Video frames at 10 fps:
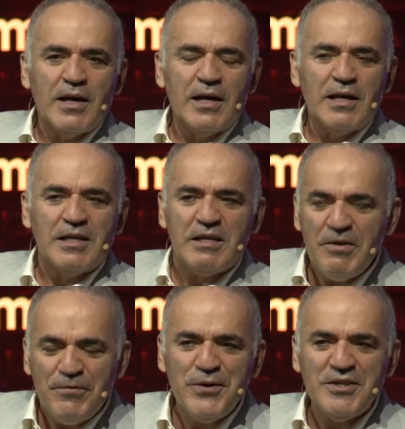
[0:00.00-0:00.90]
the
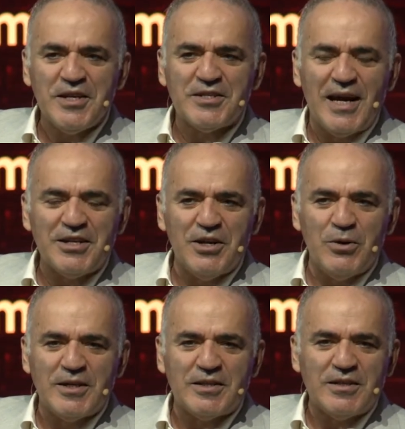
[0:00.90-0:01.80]
difference is that, you know,
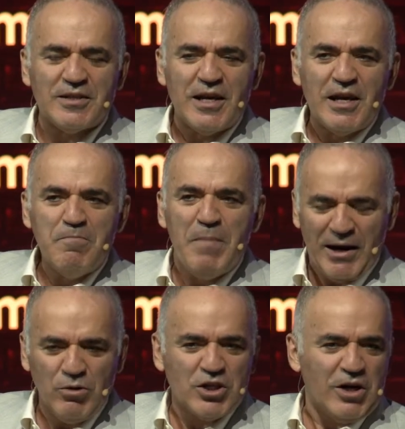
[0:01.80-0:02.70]
it's this
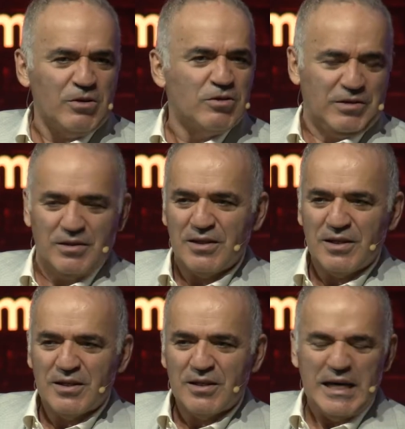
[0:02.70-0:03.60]
Magnus Carlsen
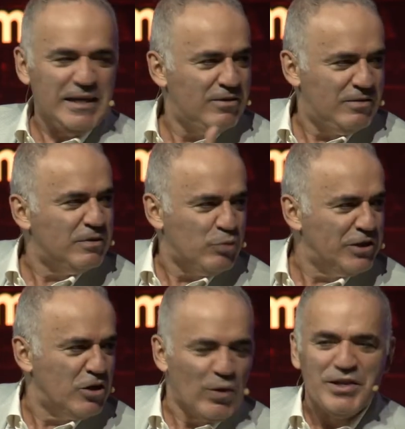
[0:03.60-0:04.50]
in
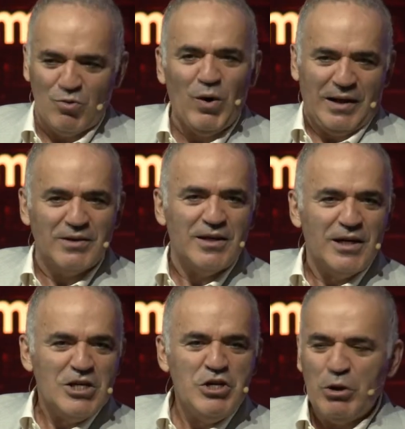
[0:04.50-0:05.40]
2021
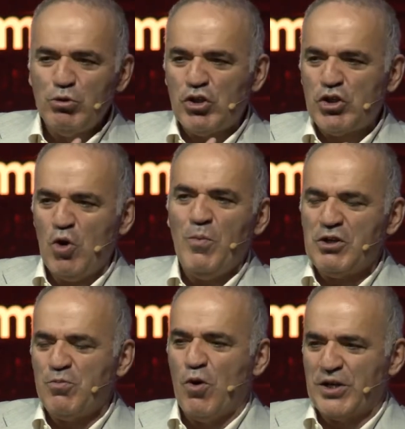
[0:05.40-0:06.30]
knows so
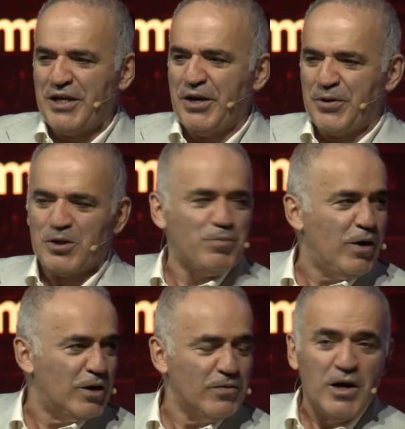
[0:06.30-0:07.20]
much more than Garry
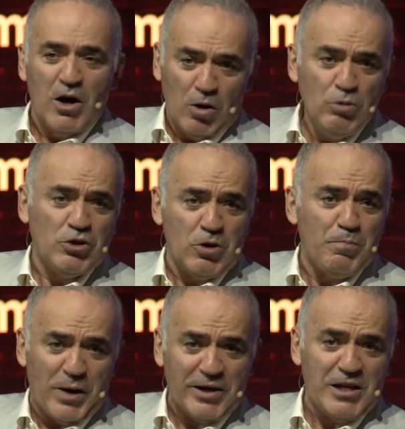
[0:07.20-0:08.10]
Kasparov. Also,
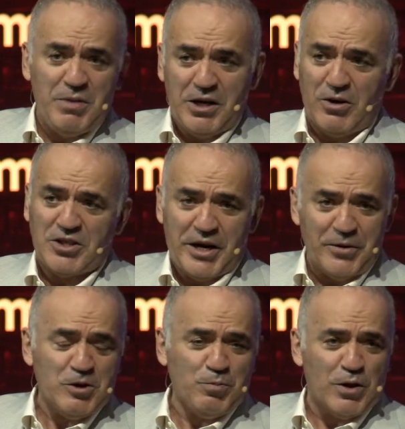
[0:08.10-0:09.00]
partly because Garry
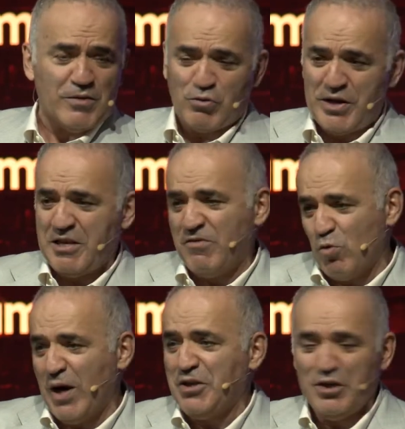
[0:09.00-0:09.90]
Kasparov trained him for
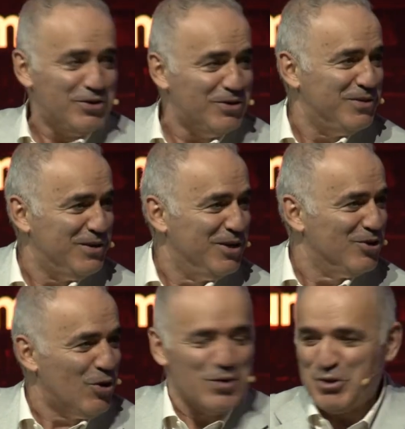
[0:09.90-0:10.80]
1 year.
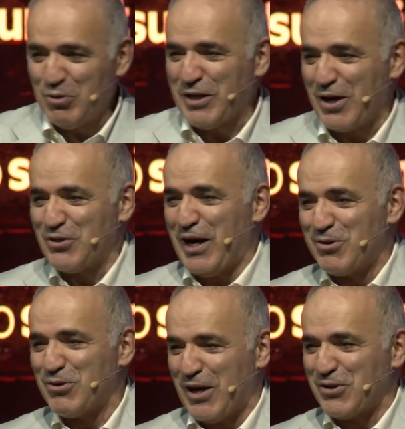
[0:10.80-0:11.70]
So in 2009,
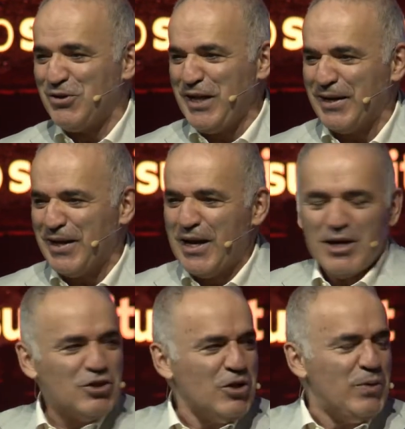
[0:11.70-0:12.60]
2010.
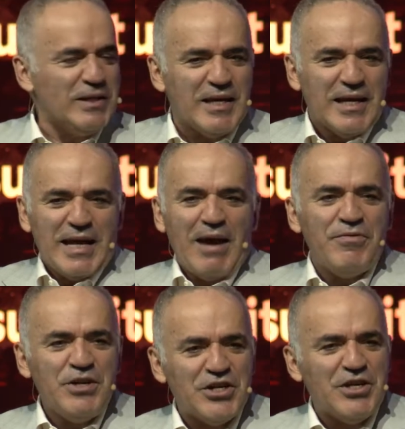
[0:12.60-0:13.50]
So it's
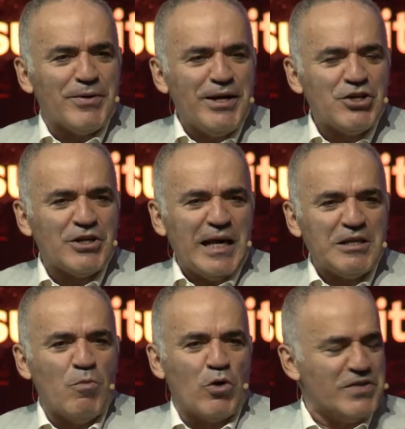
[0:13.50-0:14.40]
every generation is
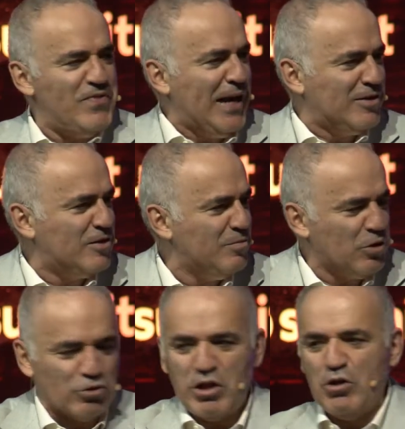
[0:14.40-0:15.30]
more advanced
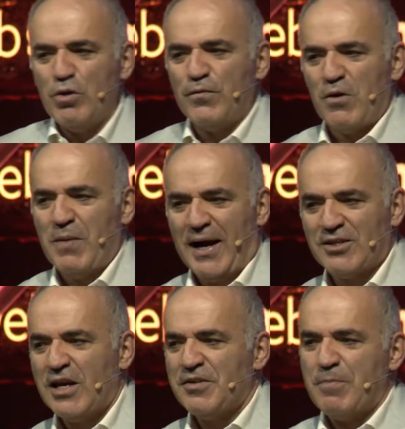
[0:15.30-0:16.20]
because they learn from
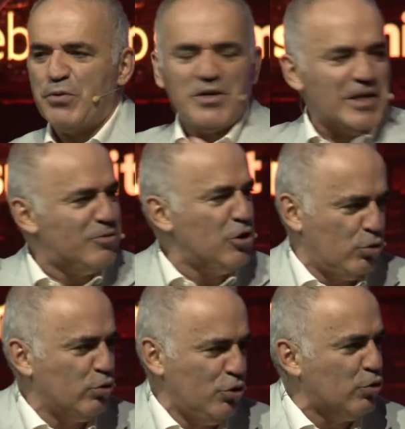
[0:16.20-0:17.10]
us, they bring something
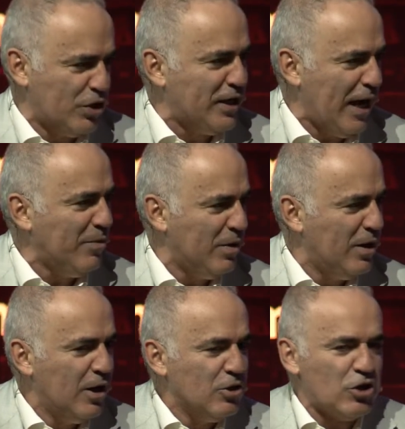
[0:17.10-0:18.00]
new to the game.
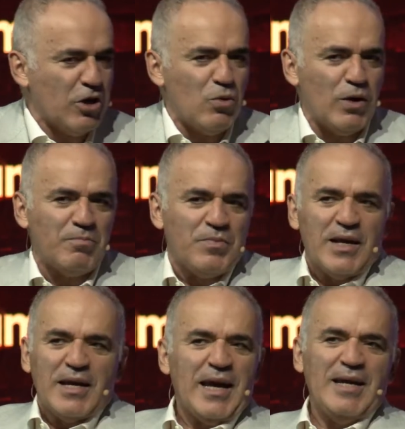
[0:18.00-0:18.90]
So
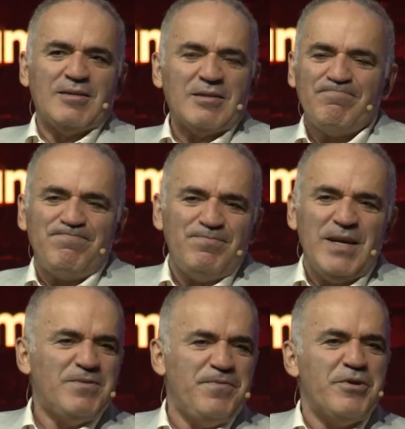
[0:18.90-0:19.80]
it's
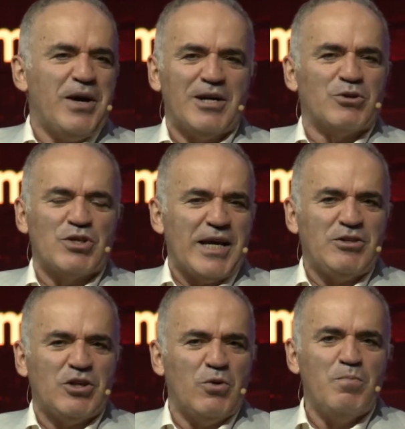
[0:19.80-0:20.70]
very hard to say.
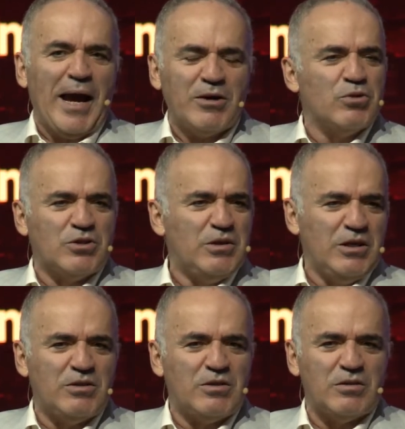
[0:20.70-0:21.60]
So Magnus
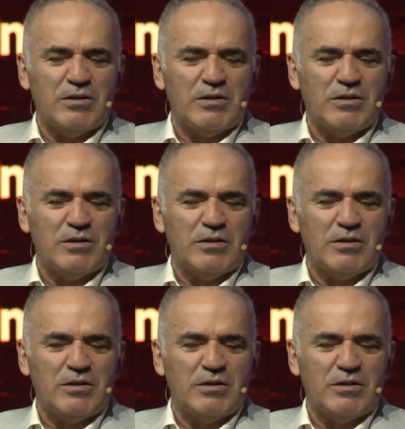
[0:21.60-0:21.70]
is